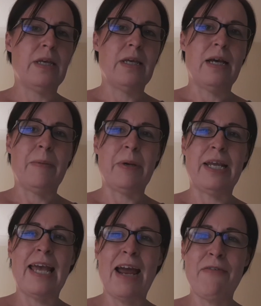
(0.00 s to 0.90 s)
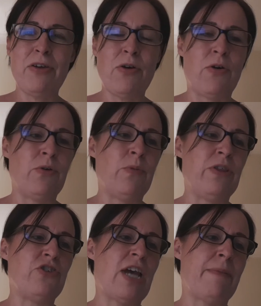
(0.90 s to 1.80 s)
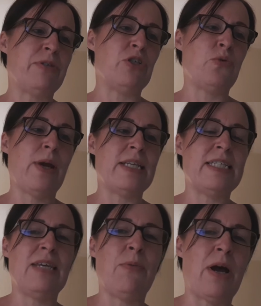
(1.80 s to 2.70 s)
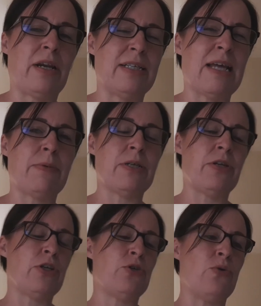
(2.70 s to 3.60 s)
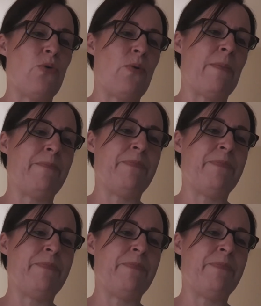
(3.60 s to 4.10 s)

I'm going to carry on with Chapter 21, because that was only a short one.